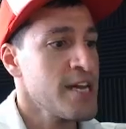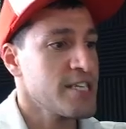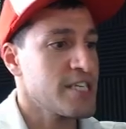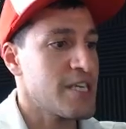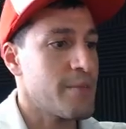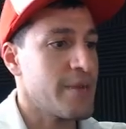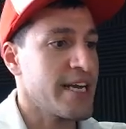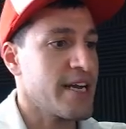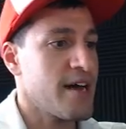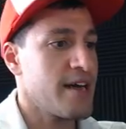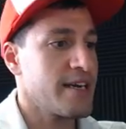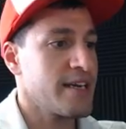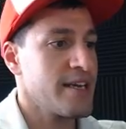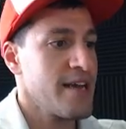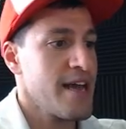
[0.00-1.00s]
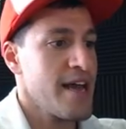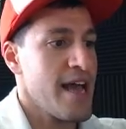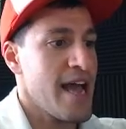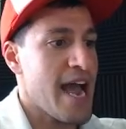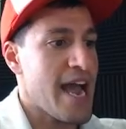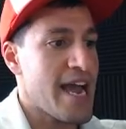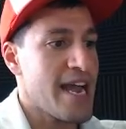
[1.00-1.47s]
Somebody got
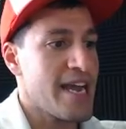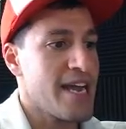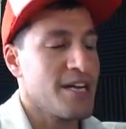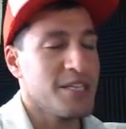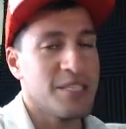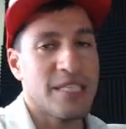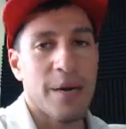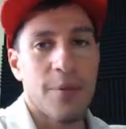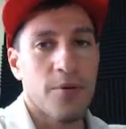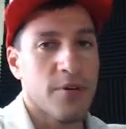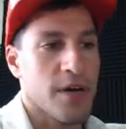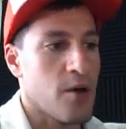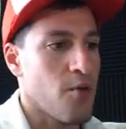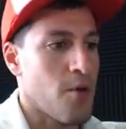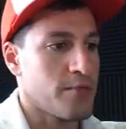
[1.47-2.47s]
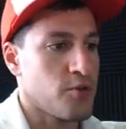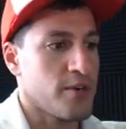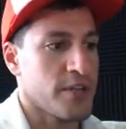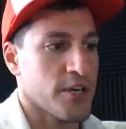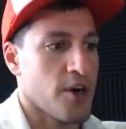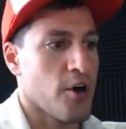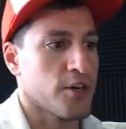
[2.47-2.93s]
a double, oh, I'm
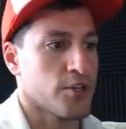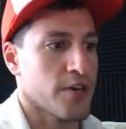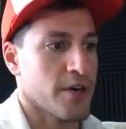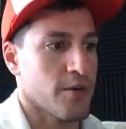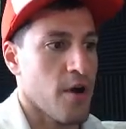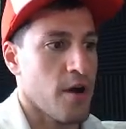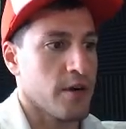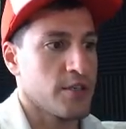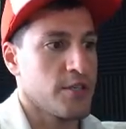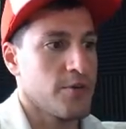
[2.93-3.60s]
doing the card trick wrong.